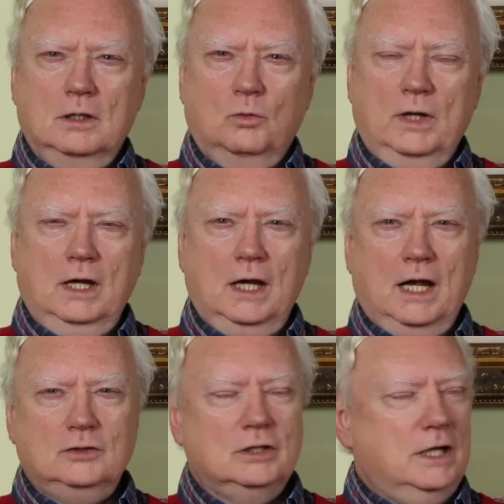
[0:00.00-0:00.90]
We
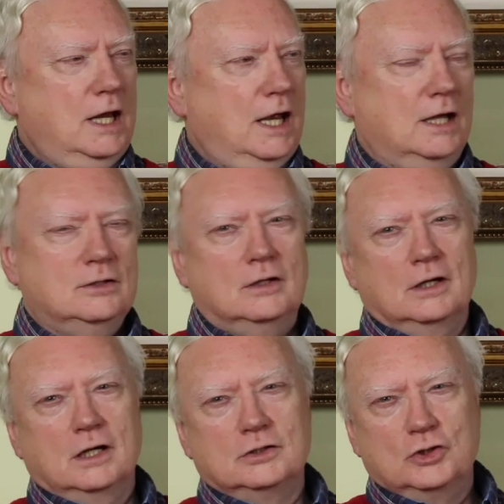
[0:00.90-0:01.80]
actually had
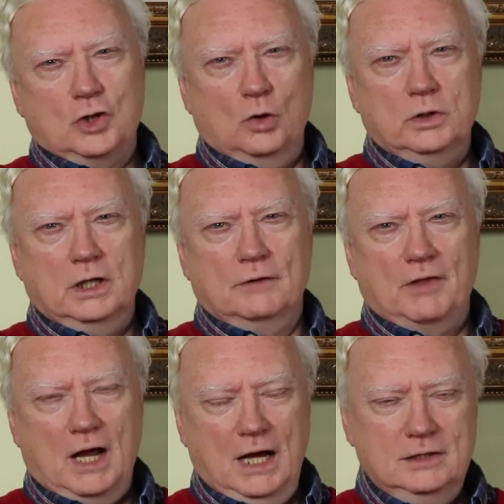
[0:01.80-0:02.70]
the custodian
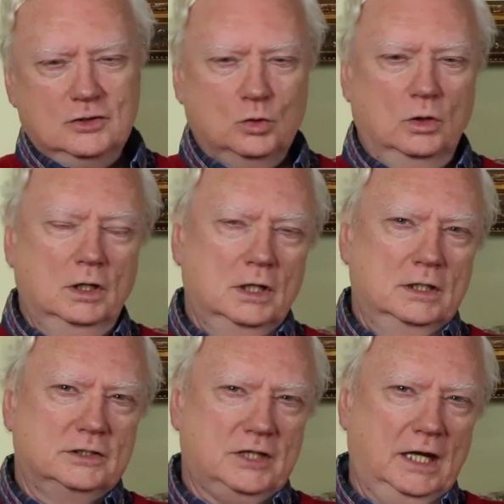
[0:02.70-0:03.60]
of the high school
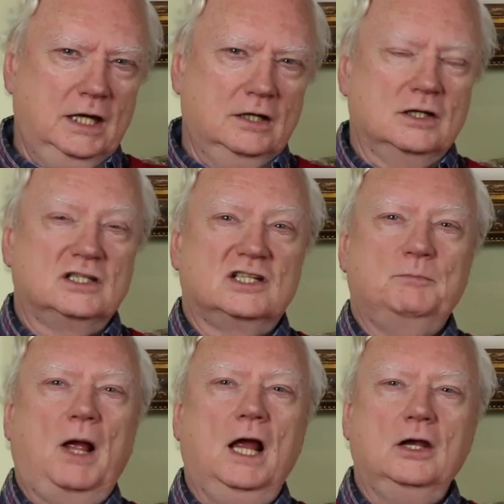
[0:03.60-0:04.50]
sent in to
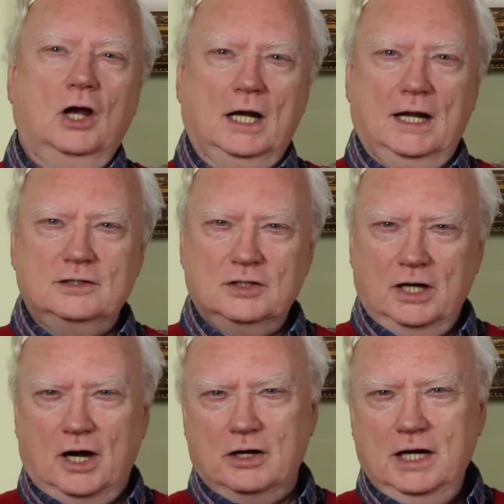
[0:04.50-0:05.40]
spy on us
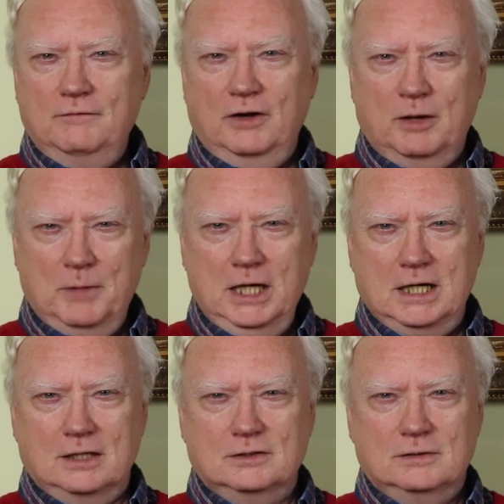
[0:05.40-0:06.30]
in our evening
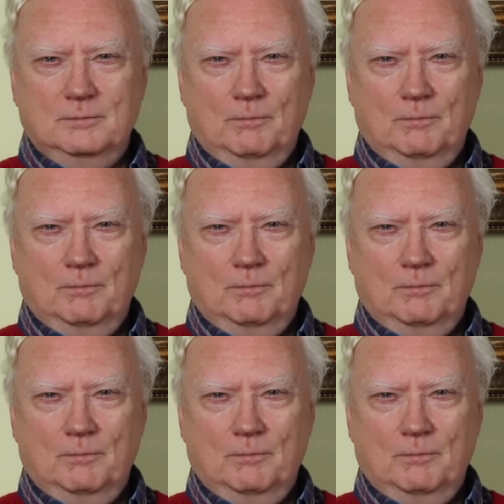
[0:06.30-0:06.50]
meetings.